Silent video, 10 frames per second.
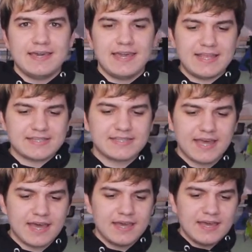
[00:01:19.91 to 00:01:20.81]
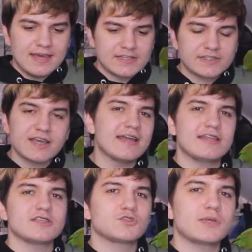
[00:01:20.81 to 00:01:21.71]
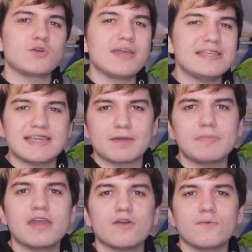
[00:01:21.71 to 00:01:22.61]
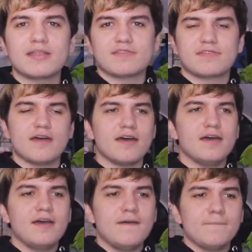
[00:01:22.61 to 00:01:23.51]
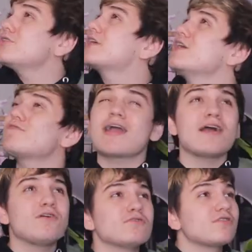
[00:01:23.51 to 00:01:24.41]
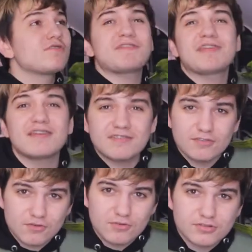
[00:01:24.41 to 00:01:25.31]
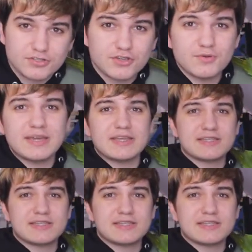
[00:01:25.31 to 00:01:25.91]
It's the silence when you're eating a meal. It's the looking around for things to talk to.